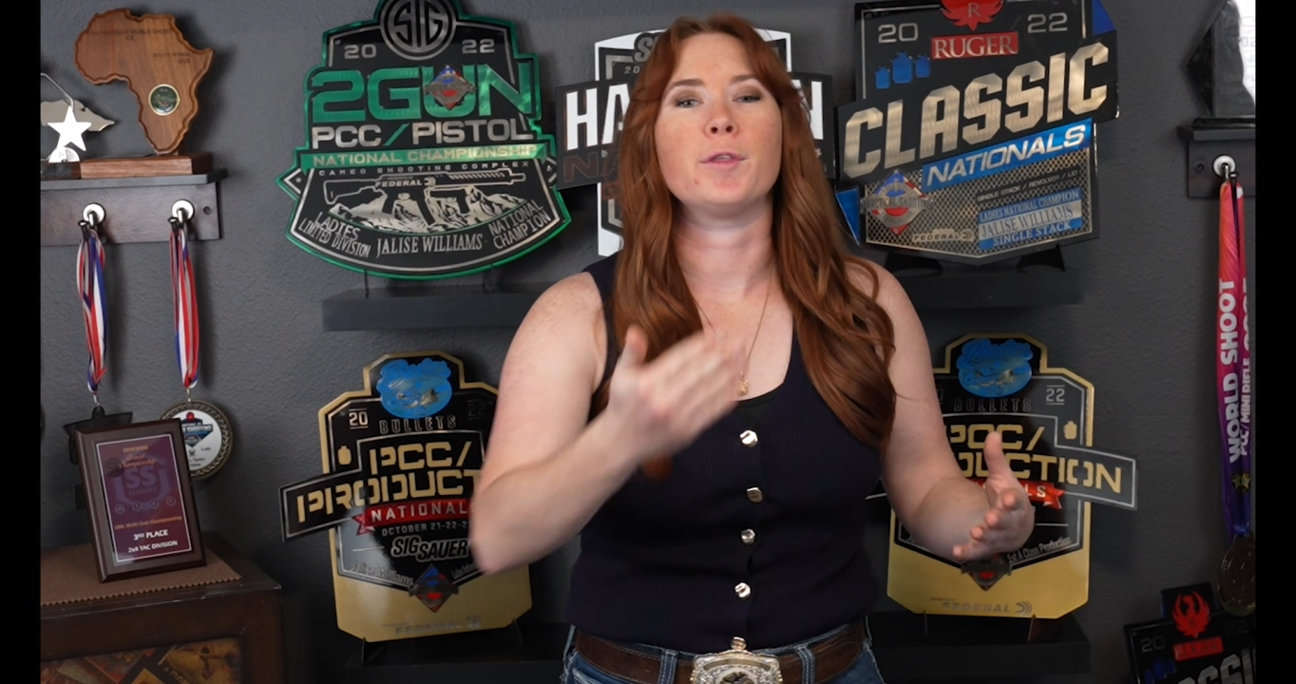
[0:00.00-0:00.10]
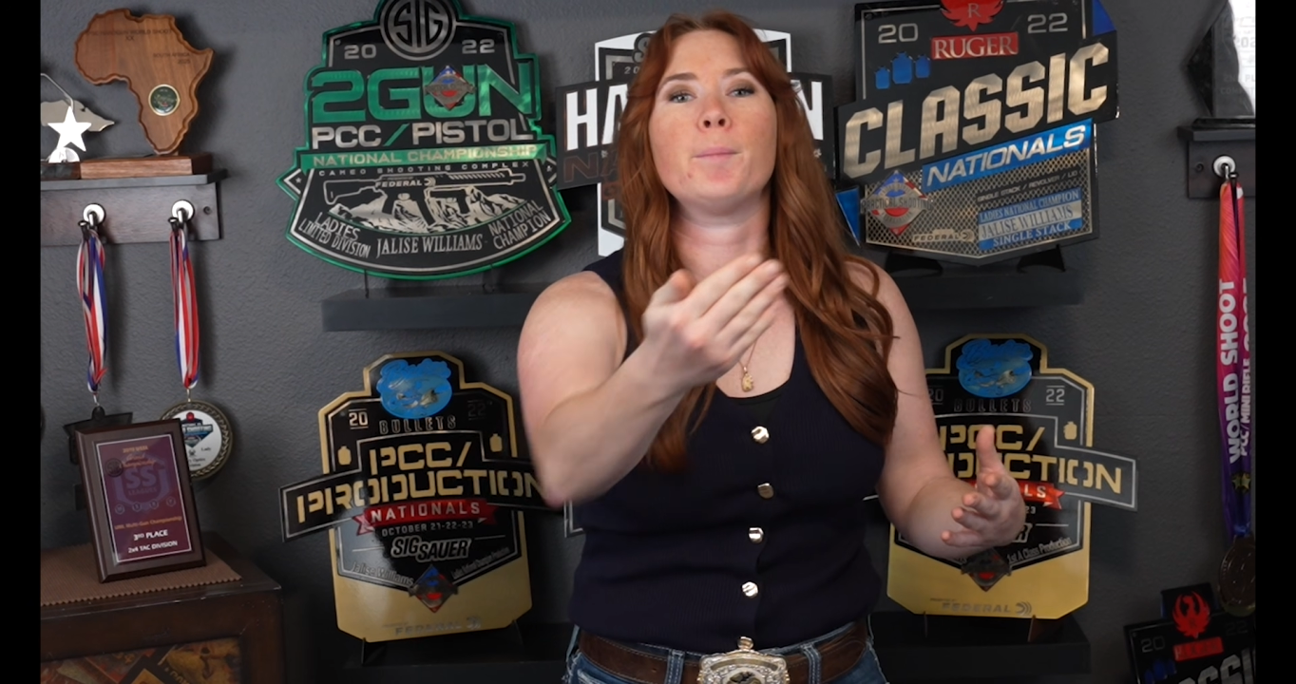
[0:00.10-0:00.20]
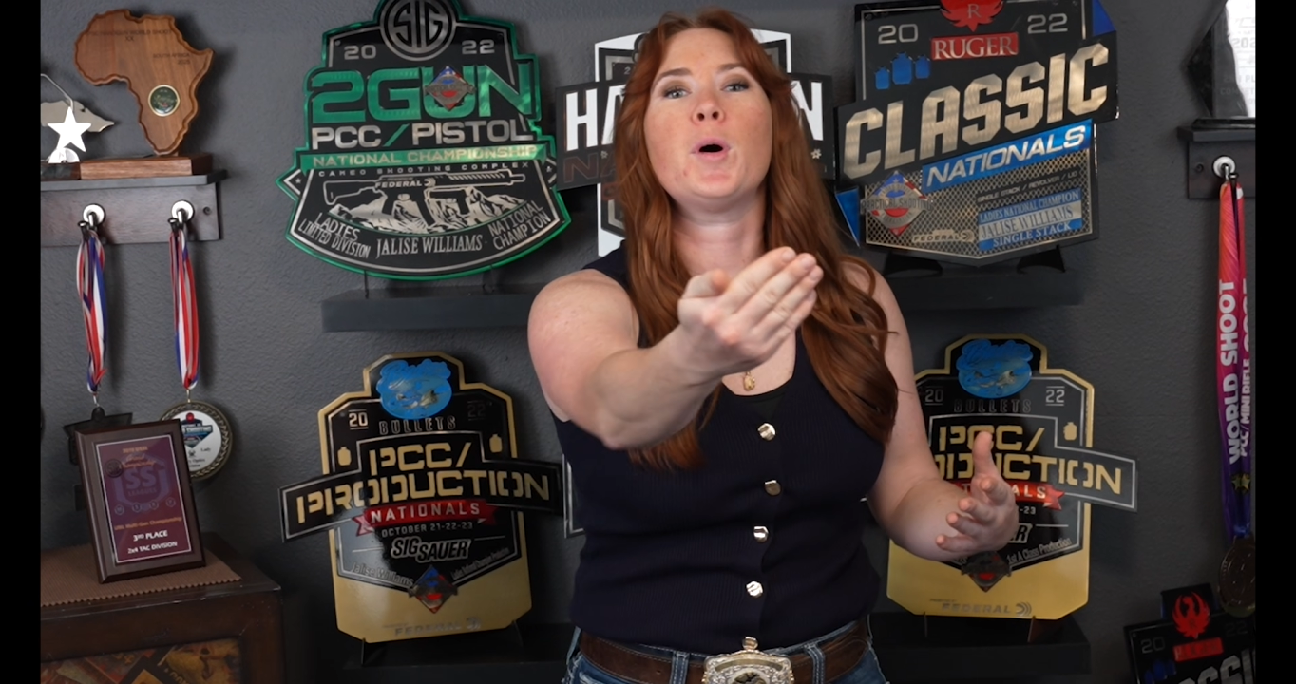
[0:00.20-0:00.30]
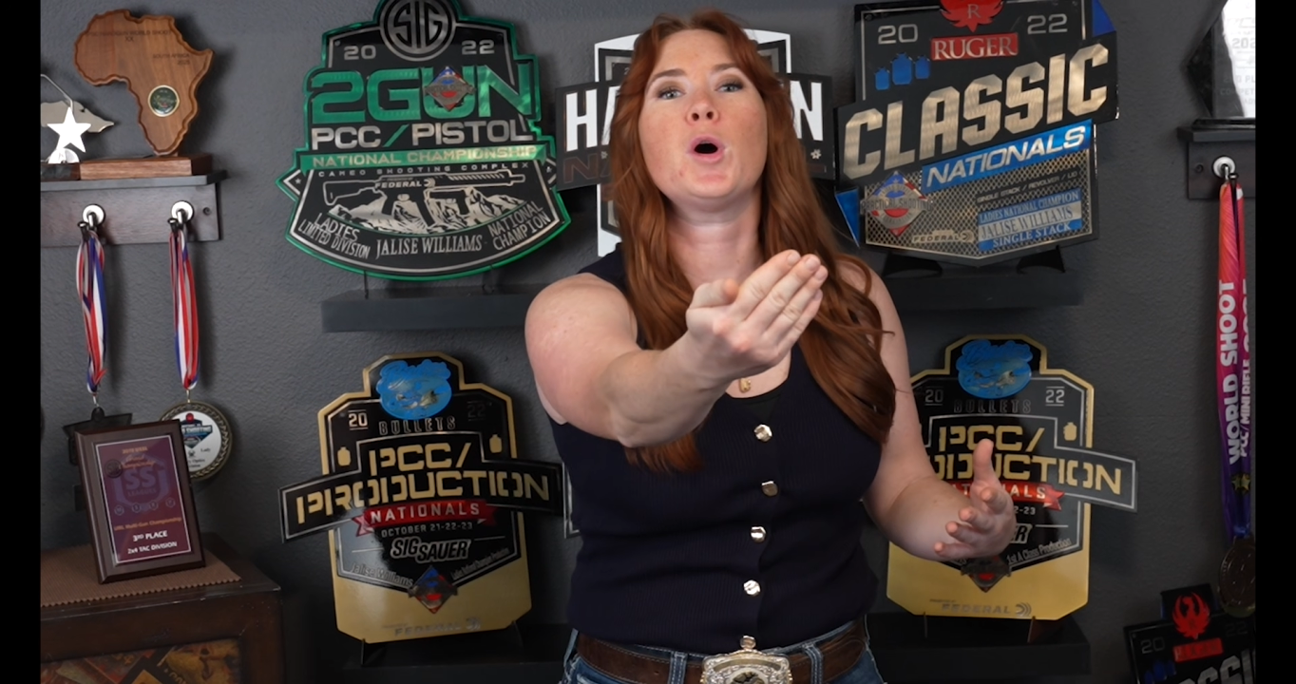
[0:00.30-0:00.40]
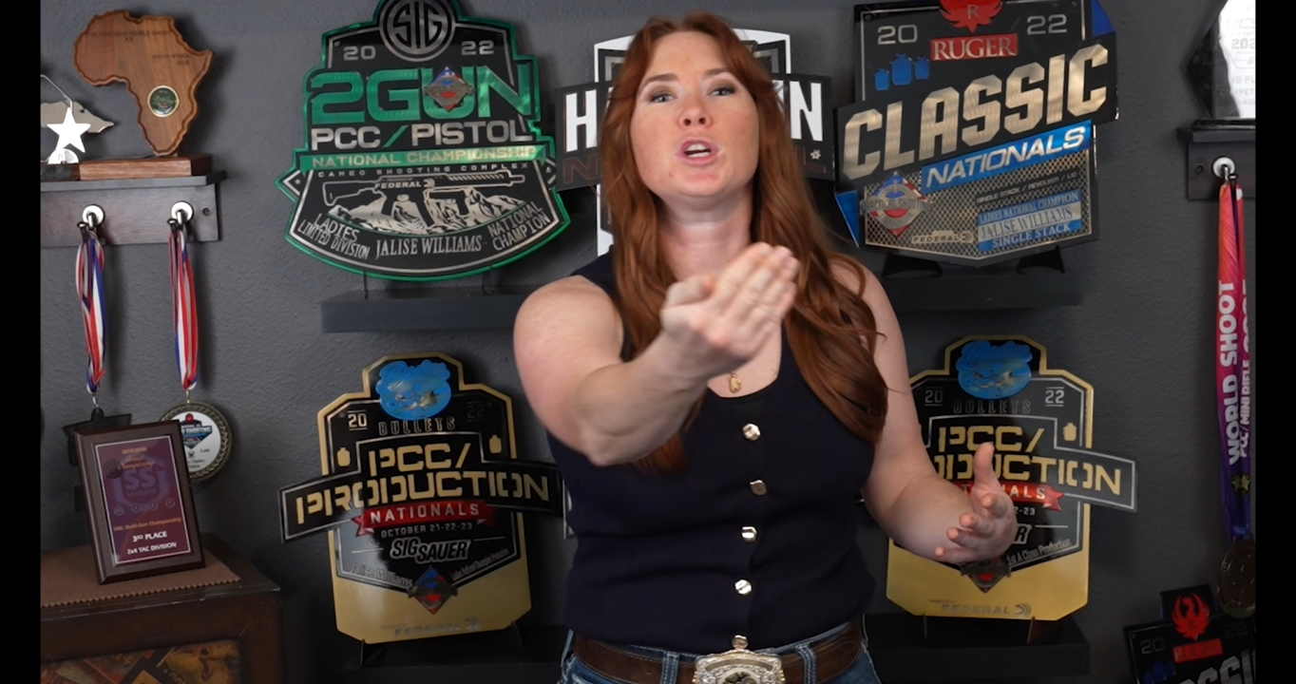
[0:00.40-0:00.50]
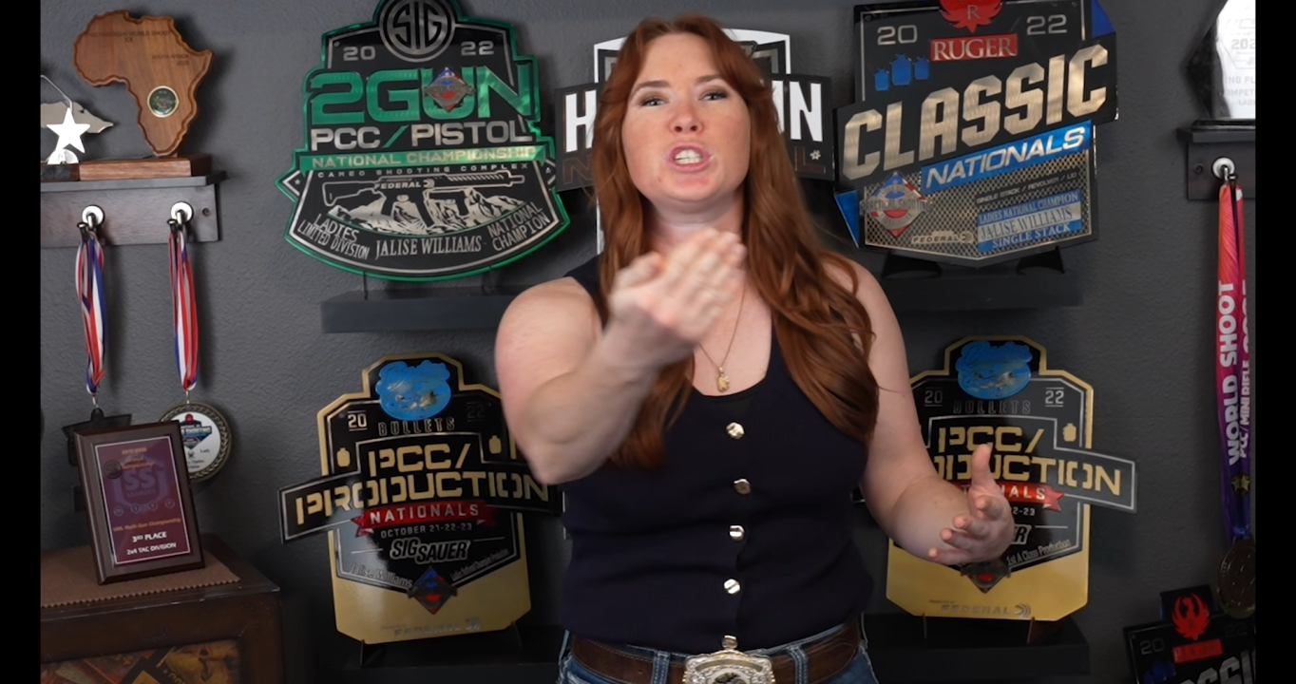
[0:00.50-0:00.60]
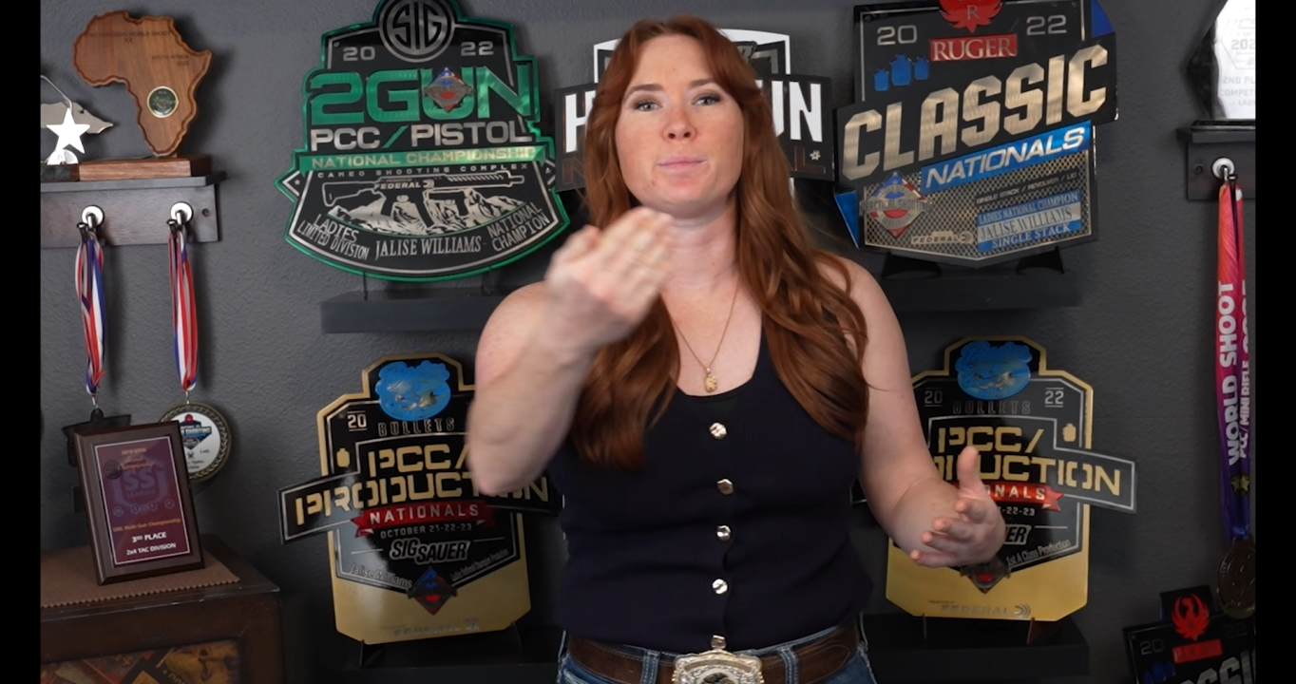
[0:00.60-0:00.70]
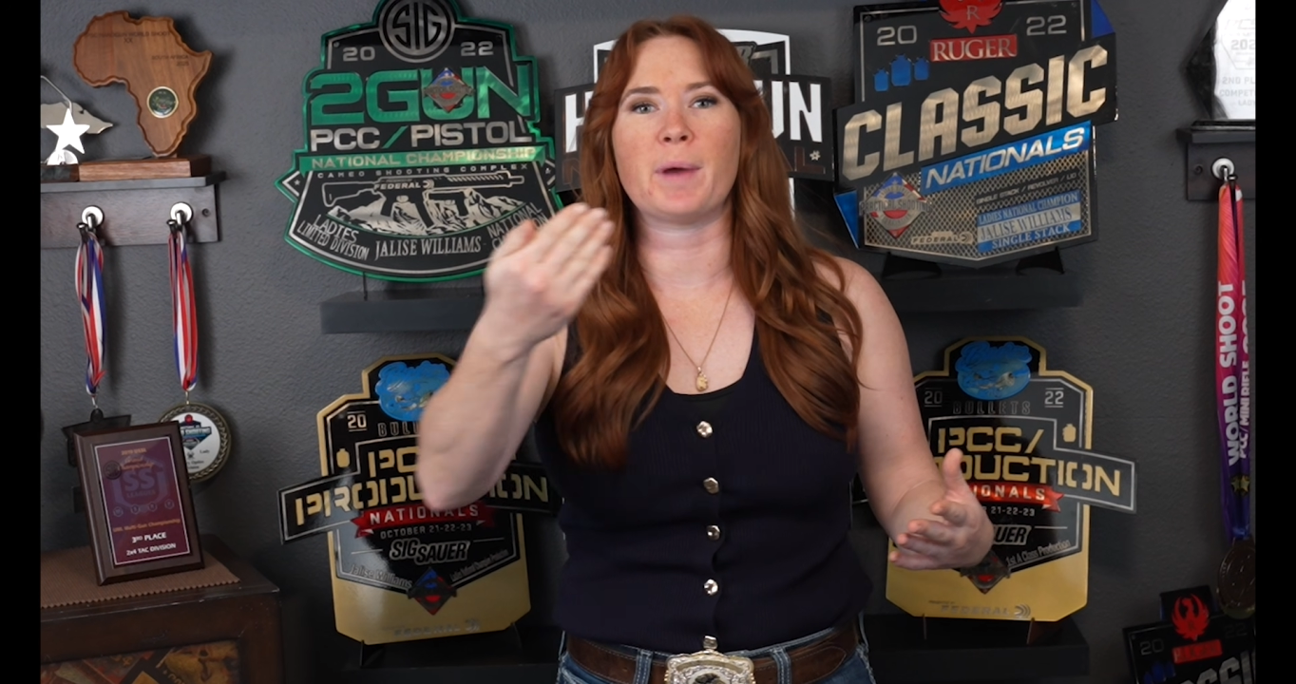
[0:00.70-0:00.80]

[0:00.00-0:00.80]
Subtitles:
the push